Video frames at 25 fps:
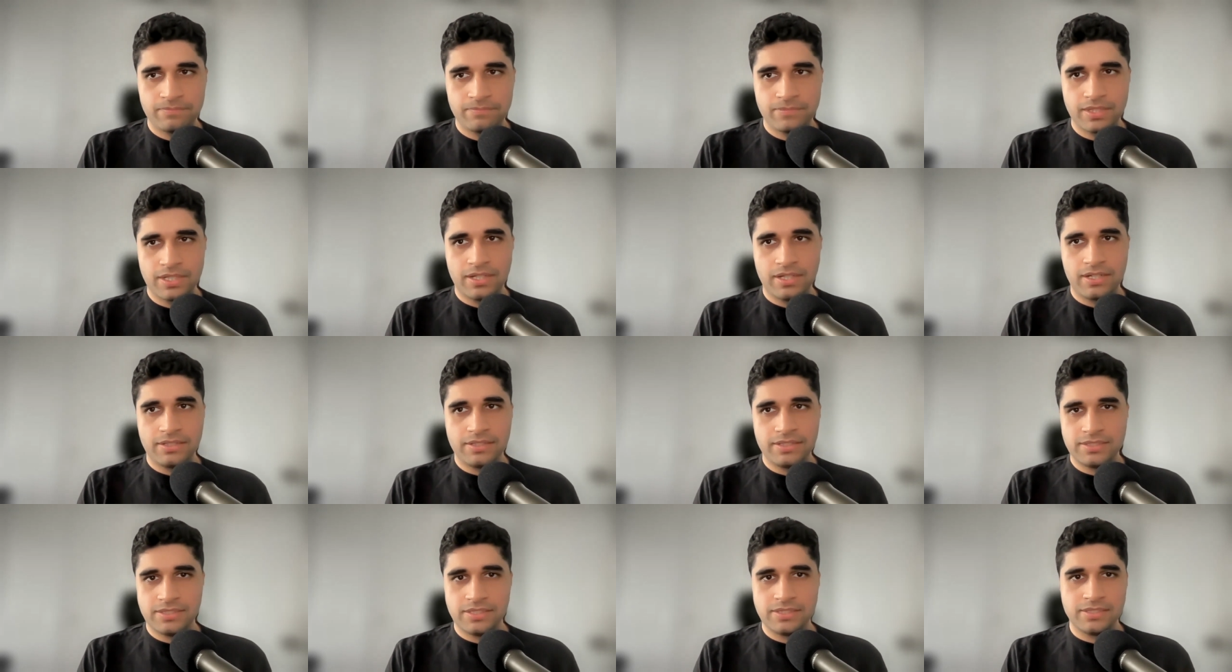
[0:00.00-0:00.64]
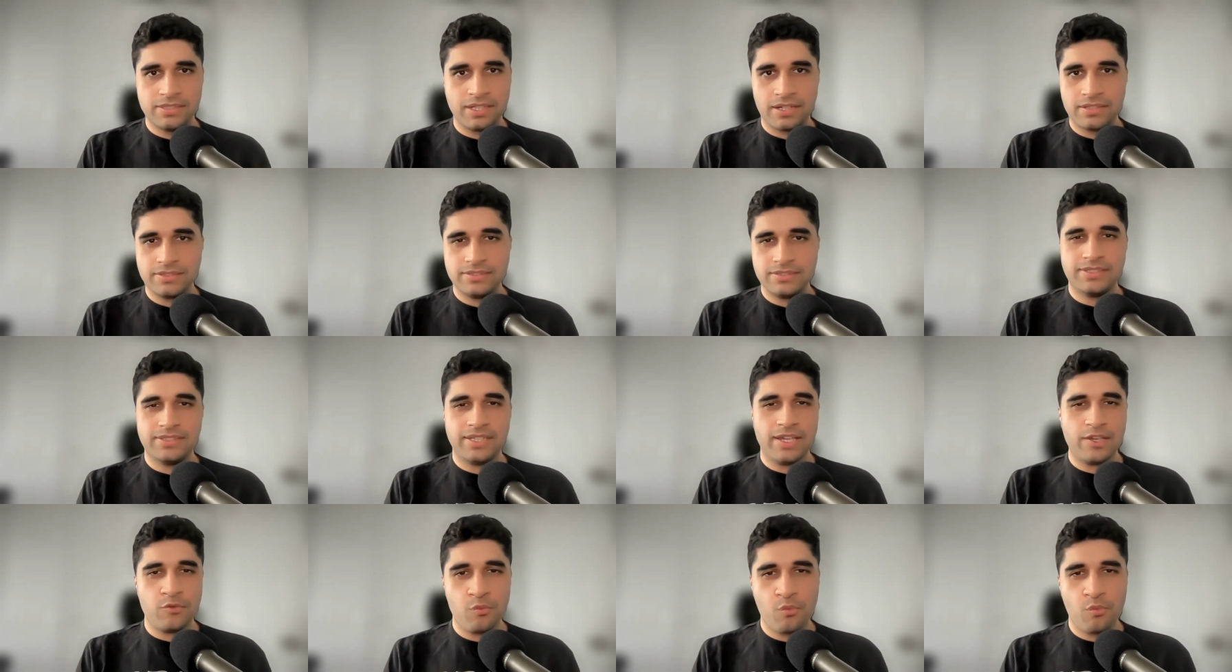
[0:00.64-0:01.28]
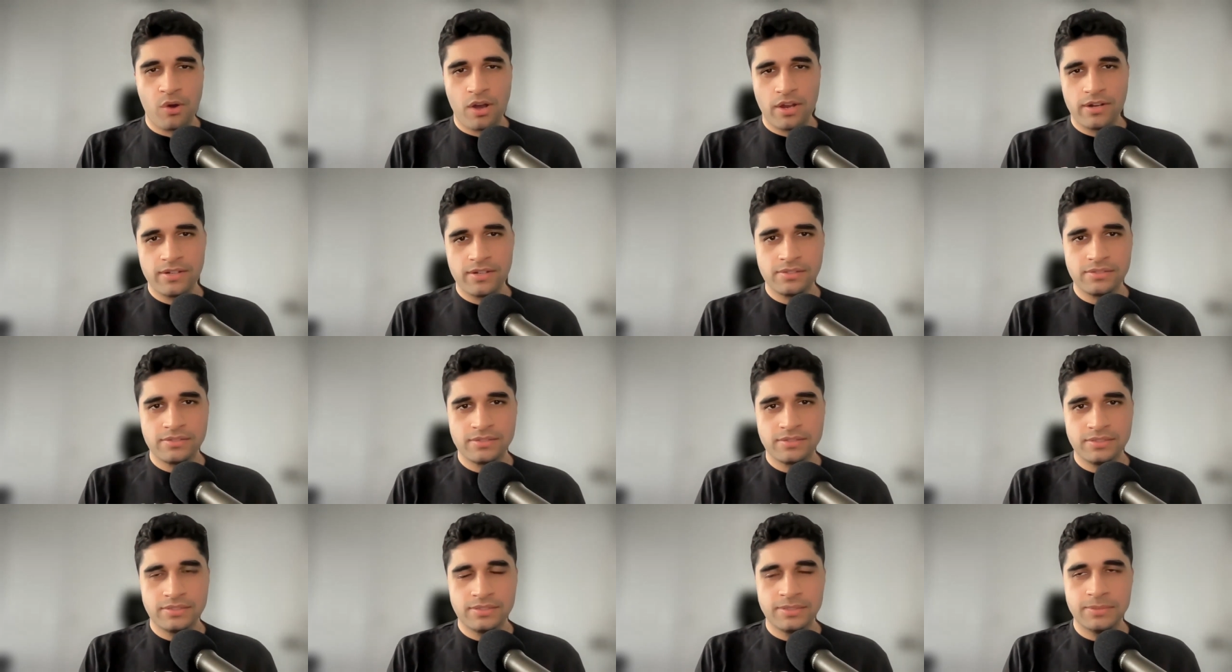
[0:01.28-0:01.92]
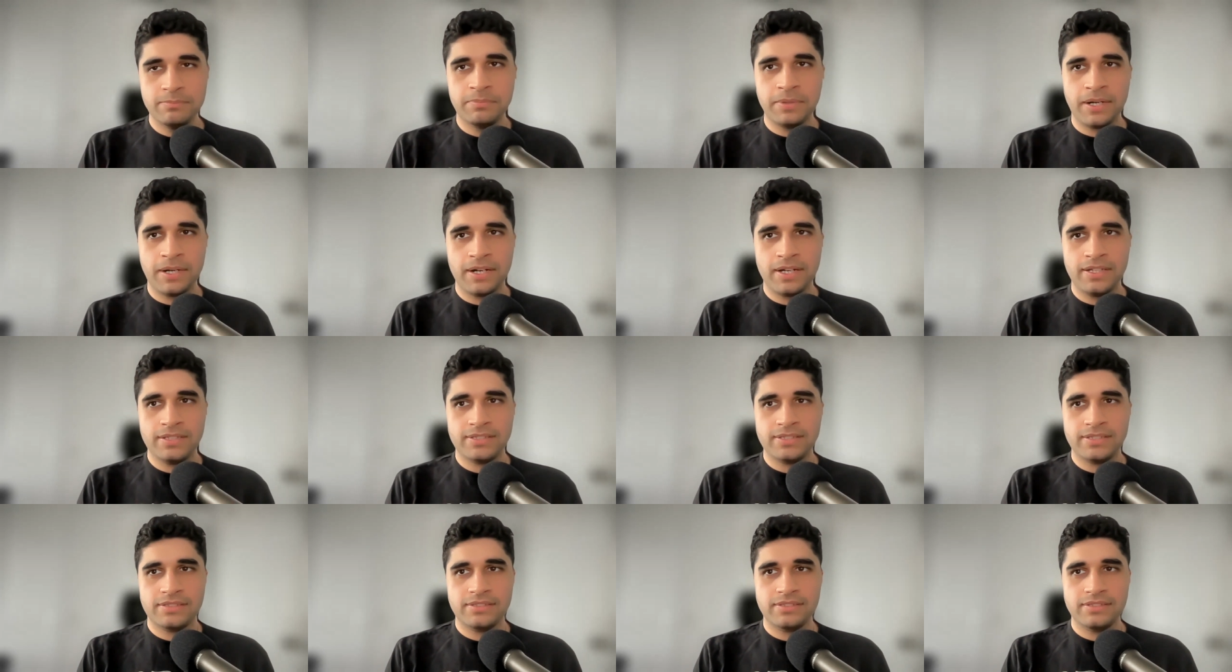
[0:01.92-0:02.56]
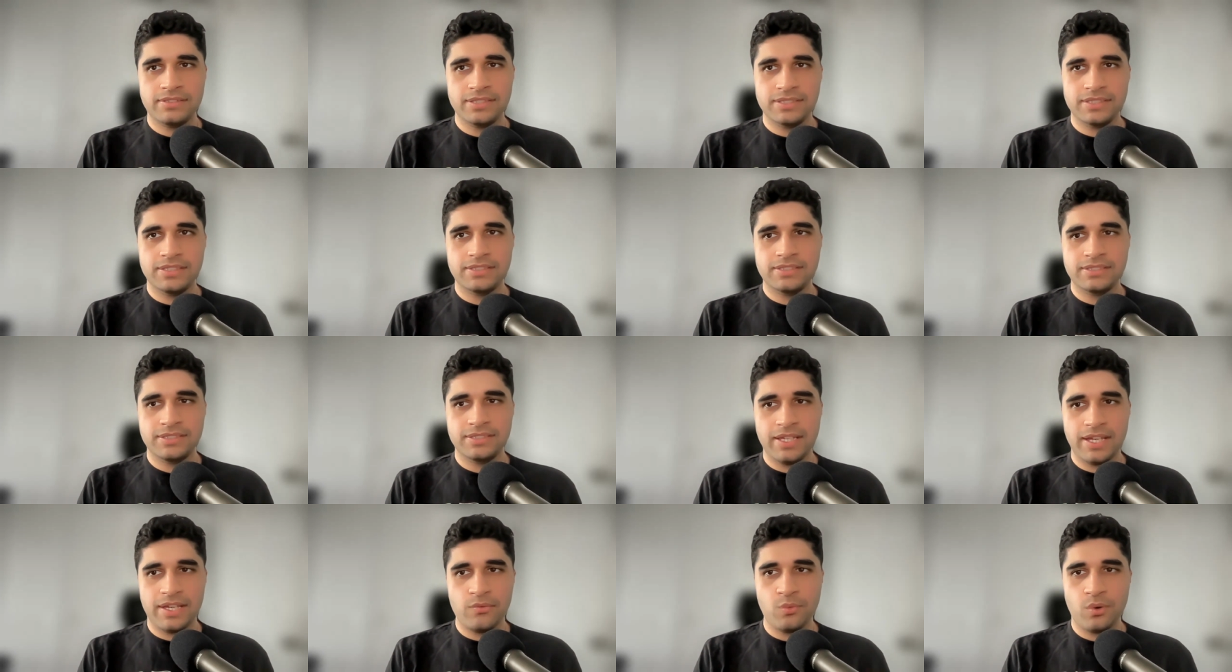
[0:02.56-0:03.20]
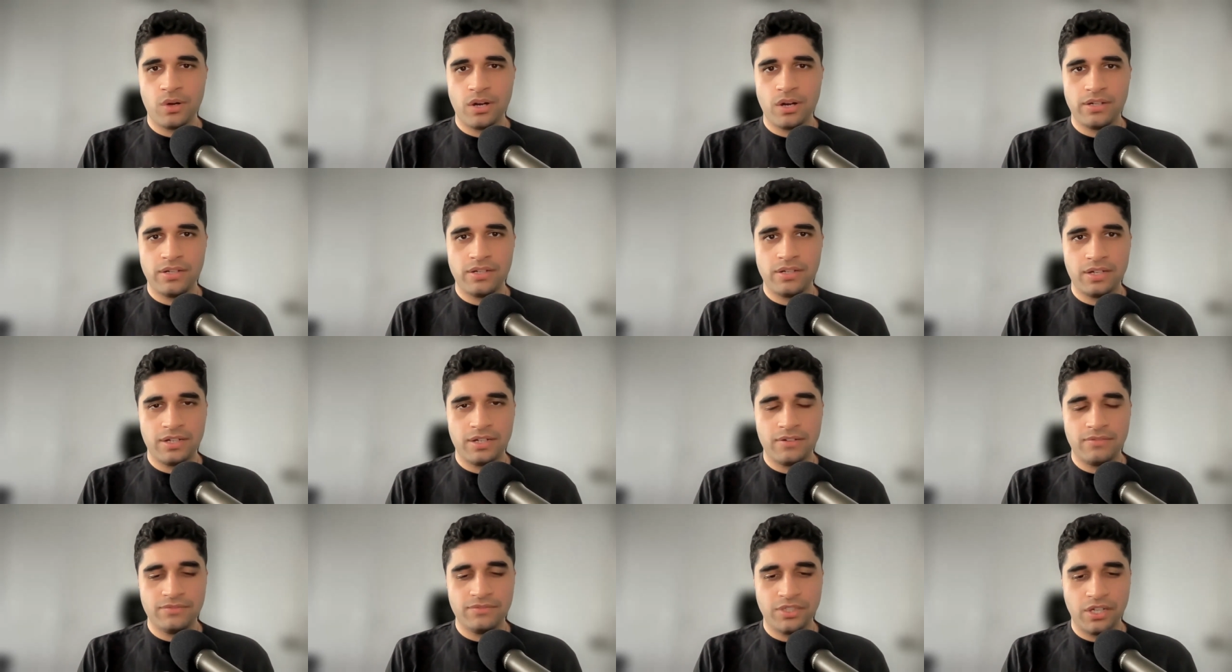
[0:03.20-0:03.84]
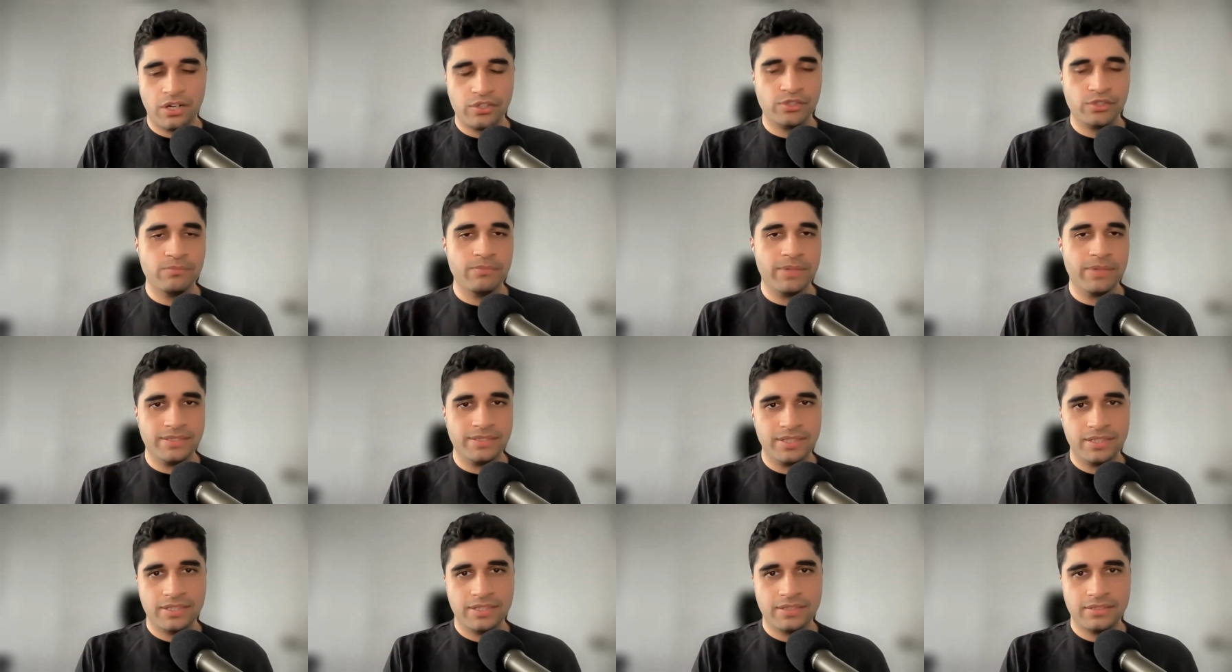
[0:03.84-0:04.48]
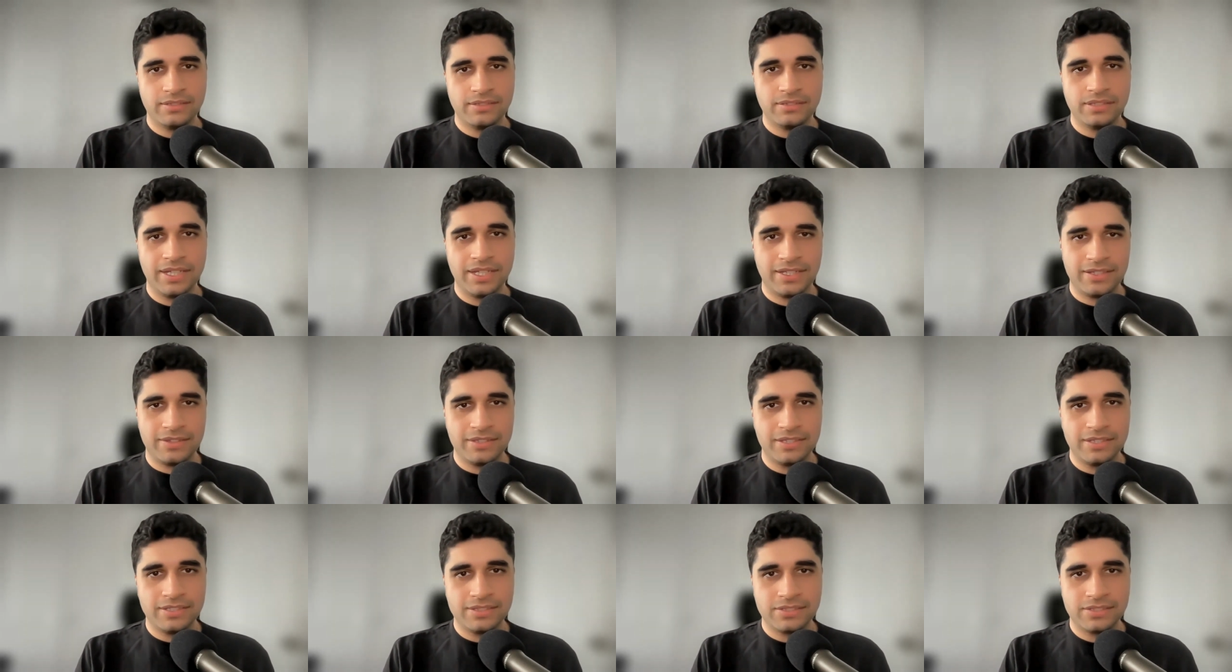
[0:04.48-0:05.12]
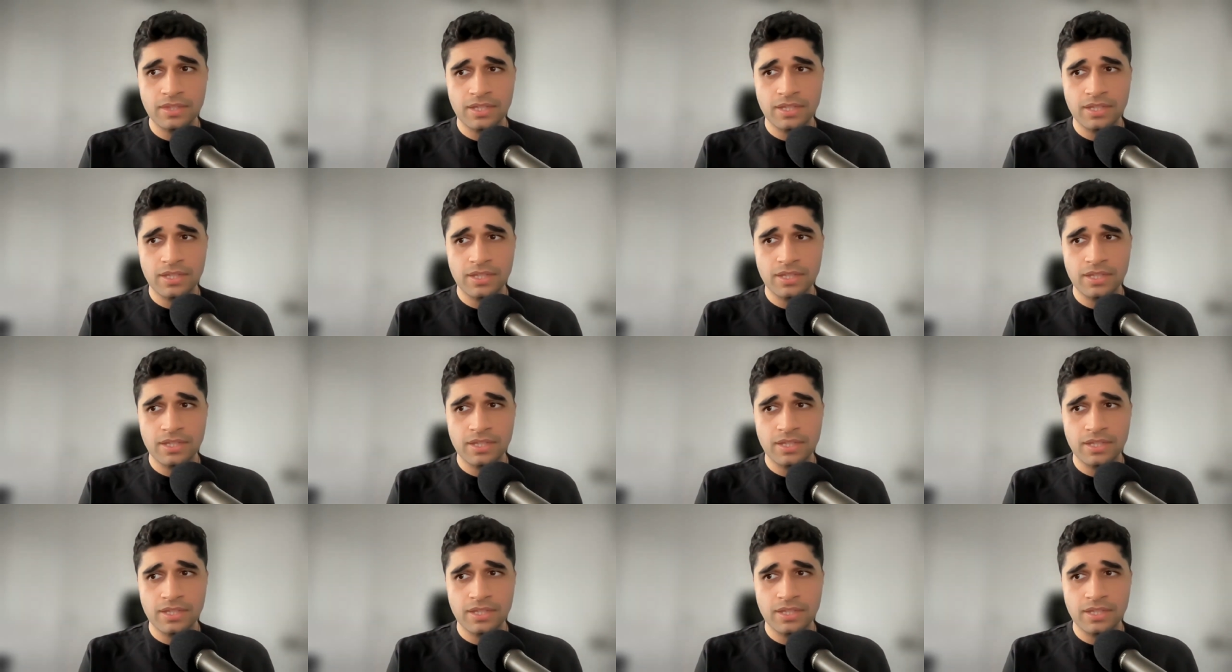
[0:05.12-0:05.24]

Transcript: Uh, this is not day one, but this is day one of documenting like this.